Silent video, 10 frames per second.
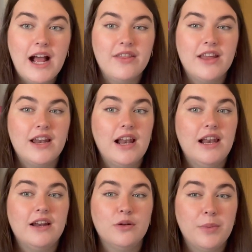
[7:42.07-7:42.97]
and then a
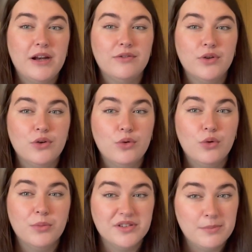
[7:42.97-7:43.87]
little bit of an
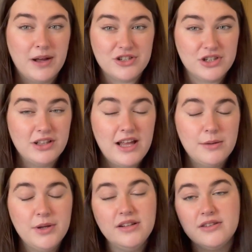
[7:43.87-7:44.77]
almost magical element.